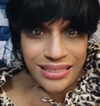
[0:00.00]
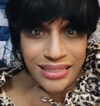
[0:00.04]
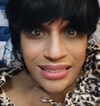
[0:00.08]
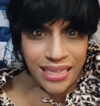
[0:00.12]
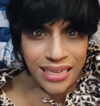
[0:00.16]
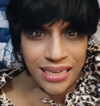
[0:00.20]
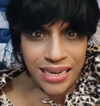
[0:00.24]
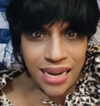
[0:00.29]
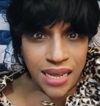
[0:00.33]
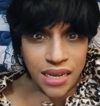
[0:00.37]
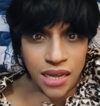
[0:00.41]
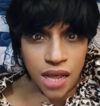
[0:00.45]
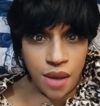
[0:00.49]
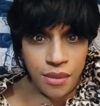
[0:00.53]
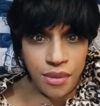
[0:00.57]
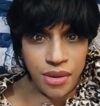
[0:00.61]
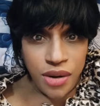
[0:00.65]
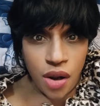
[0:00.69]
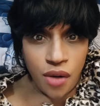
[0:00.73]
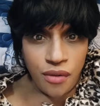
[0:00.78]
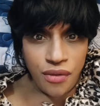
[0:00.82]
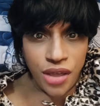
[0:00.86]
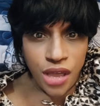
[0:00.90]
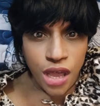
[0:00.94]
they're not
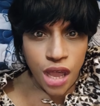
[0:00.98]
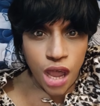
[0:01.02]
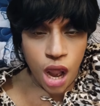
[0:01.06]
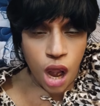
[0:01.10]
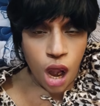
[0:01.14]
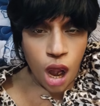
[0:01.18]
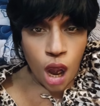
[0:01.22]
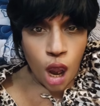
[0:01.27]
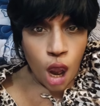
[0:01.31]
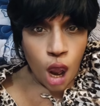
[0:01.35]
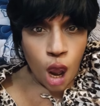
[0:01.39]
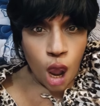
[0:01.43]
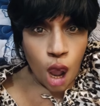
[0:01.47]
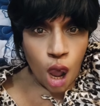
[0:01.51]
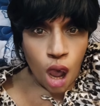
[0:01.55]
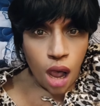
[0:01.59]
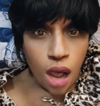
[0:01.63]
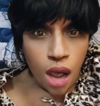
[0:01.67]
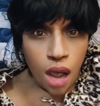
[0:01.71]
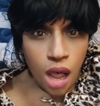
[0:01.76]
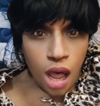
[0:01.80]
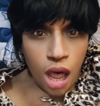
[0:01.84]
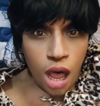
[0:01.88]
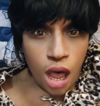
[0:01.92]
coming over here.
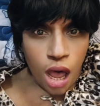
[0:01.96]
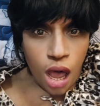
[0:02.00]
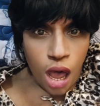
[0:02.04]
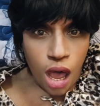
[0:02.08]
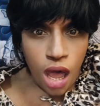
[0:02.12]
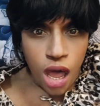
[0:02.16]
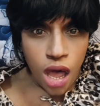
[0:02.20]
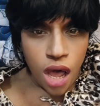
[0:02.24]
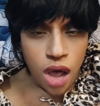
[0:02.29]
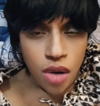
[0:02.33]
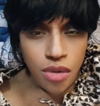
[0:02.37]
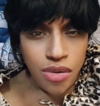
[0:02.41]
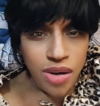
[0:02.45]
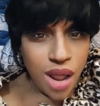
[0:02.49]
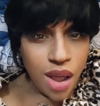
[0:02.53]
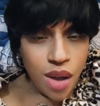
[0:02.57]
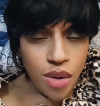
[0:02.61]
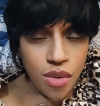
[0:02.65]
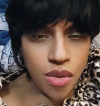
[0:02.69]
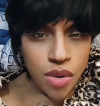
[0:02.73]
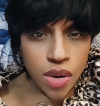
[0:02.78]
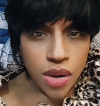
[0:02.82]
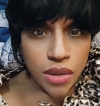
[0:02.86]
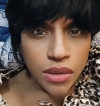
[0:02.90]
Hell
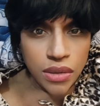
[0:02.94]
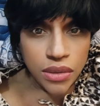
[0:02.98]
no.